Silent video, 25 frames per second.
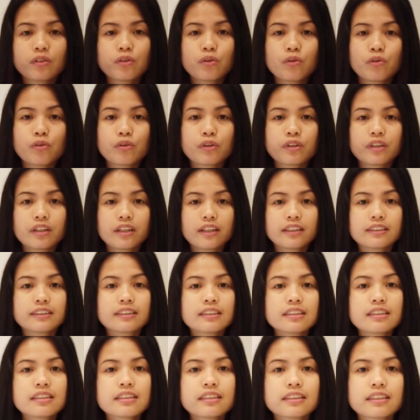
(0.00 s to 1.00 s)
or a
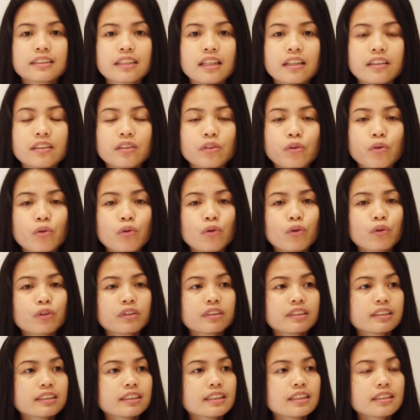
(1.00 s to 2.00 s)
citizen
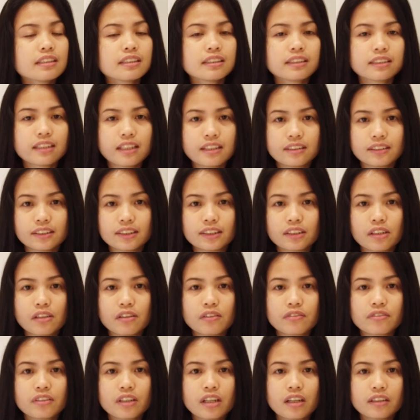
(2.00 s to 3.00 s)
or citizens
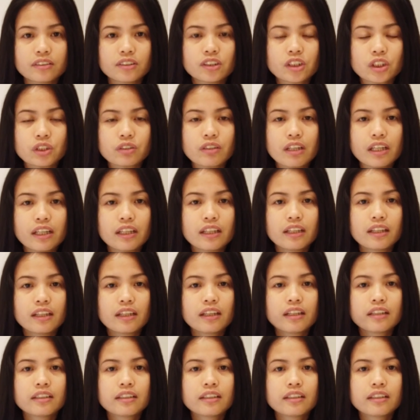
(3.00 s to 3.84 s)
of a country.